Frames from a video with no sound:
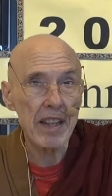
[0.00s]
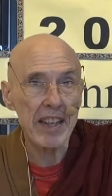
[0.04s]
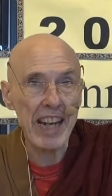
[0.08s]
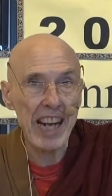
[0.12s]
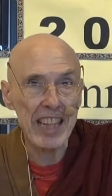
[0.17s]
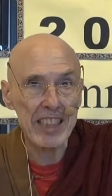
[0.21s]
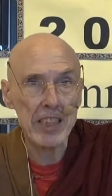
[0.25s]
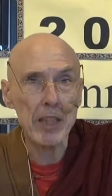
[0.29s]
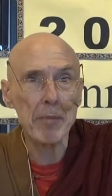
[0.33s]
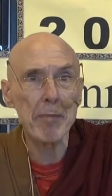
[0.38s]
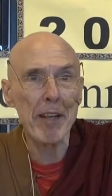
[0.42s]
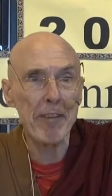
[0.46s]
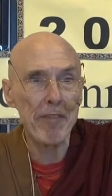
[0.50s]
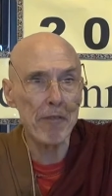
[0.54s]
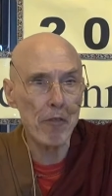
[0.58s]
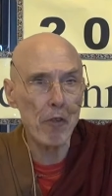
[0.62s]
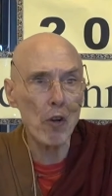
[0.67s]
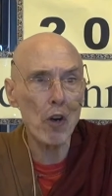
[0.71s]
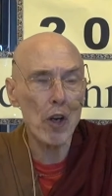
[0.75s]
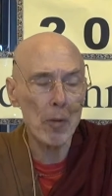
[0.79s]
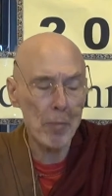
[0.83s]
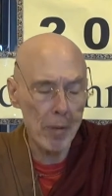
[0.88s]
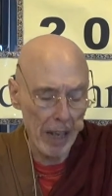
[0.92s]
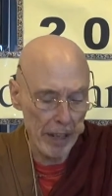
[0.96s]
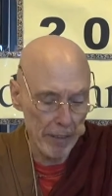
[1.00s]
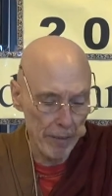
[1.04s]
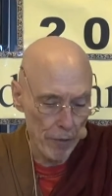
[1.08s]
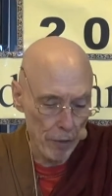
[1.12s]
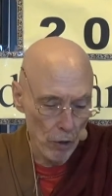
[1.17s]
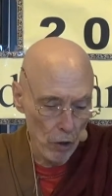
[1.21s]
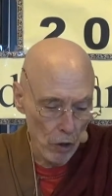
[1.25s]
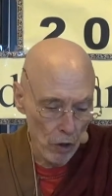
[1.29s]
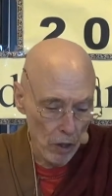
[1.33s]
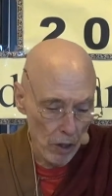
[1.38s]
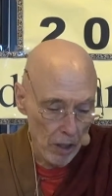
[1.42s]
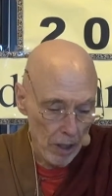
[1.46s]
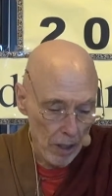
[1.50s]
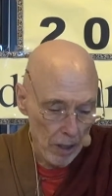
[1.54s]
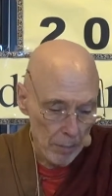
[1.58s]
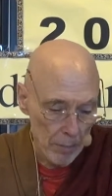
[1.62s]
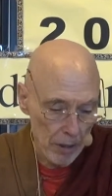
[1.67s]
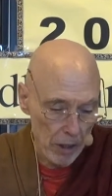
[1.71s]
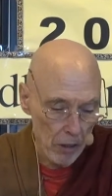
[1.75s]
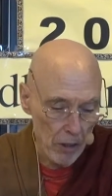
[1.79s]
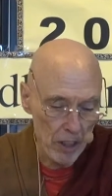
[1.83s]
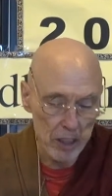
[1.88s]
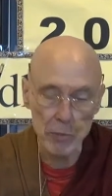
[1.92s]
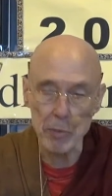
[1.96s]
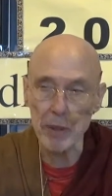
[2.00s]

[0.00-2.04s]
It has to be 4 by 4 because